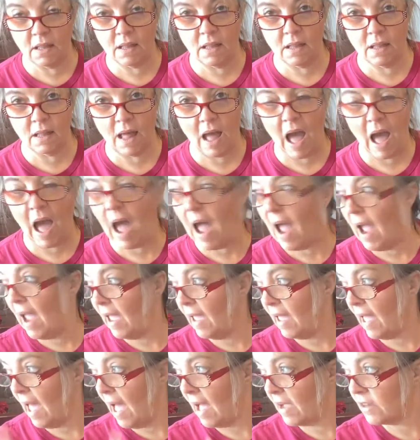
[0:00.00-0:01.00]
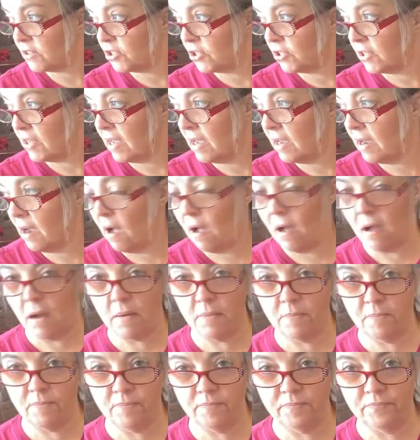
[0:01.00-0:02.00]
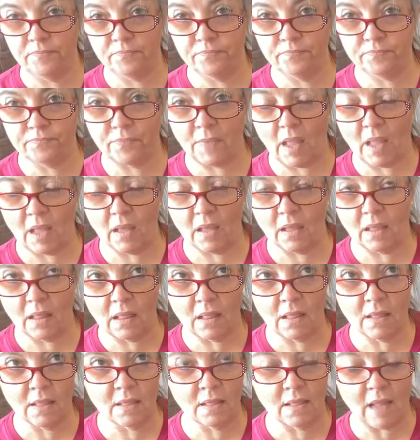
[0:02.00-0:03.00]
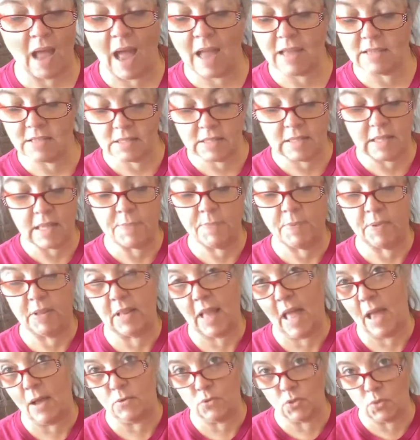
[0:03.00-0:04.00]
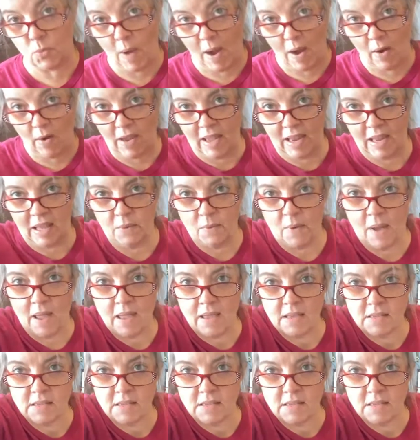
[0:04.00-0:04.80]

I actually I sleep in loungewear anyway,